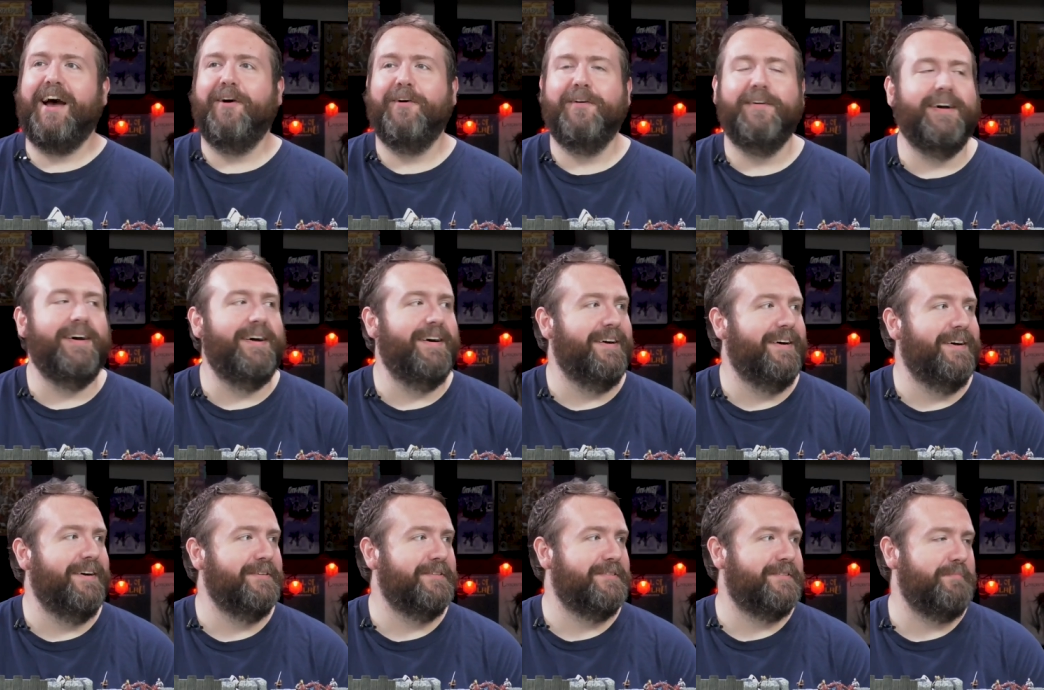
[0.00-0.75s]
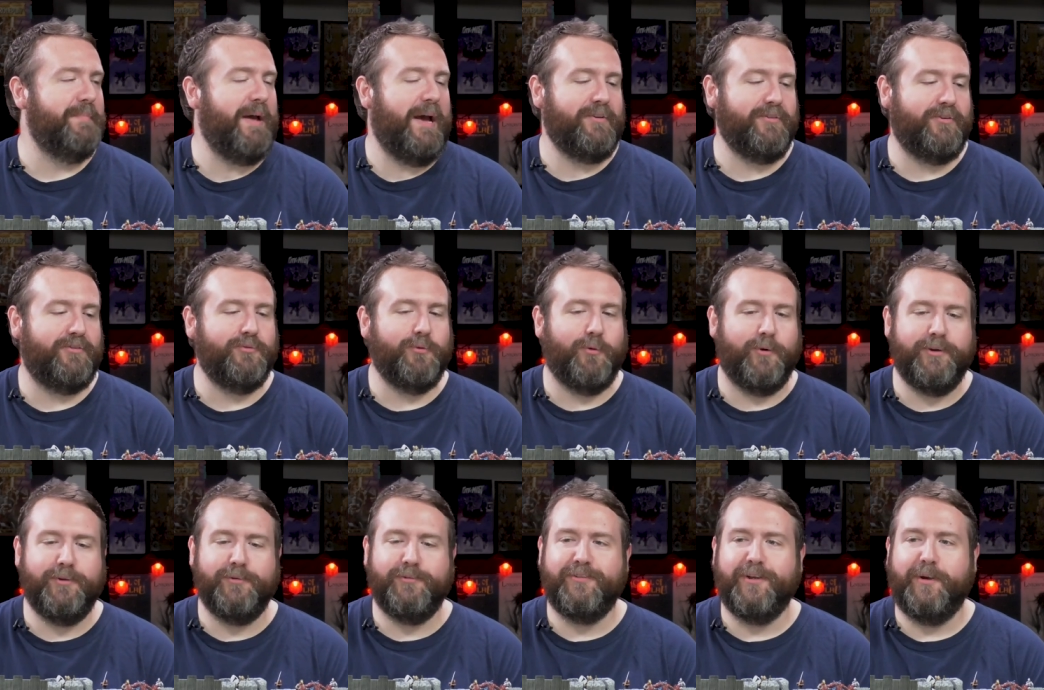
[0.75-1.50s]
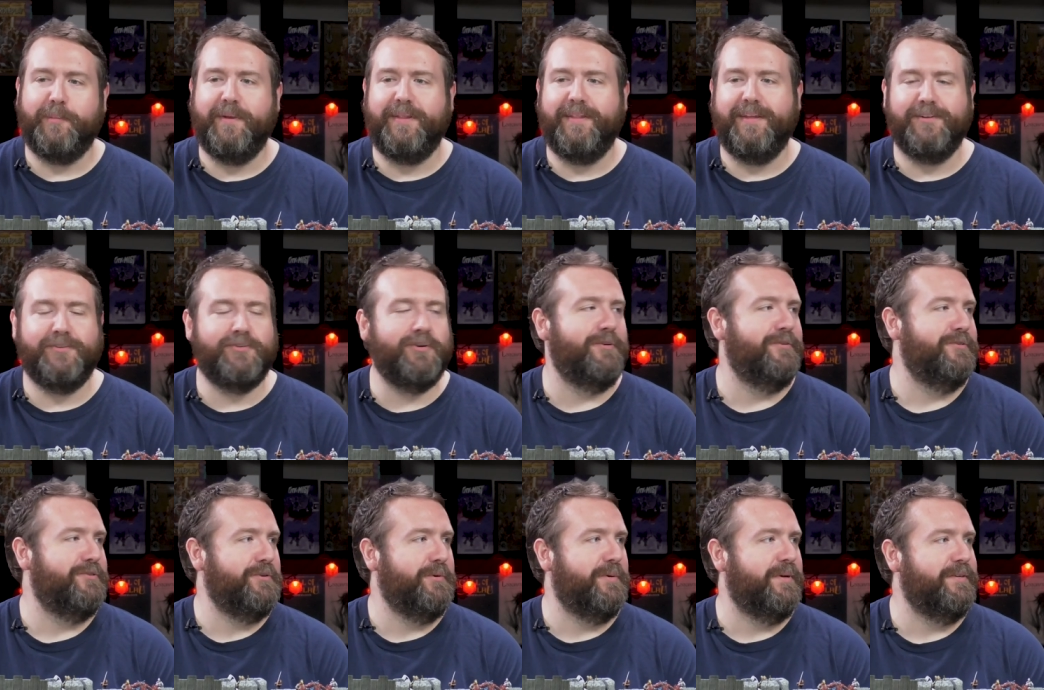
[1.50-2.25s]
Now a, a magic sword you summon that
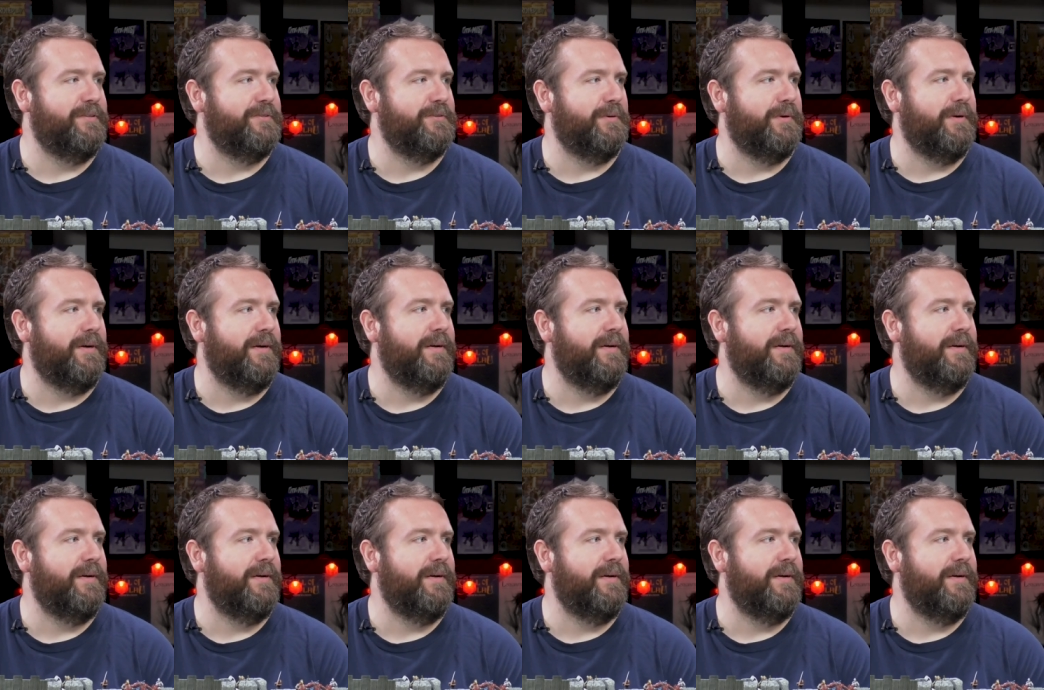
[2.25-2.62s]
turns you into